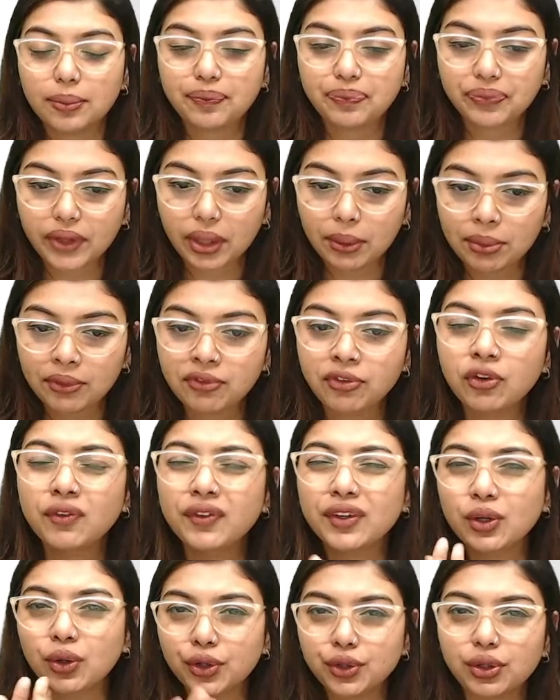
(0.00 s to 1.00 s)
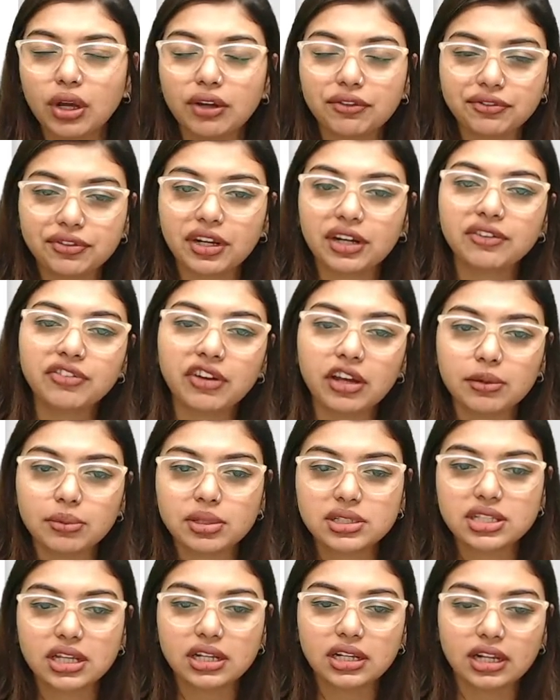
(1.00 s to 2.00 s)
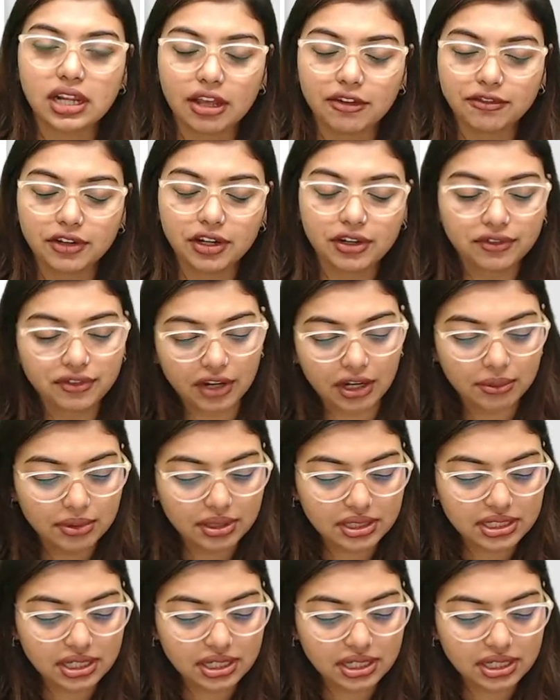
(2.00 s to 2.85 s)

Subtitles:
before we go to afferent fibers and efferent fibers,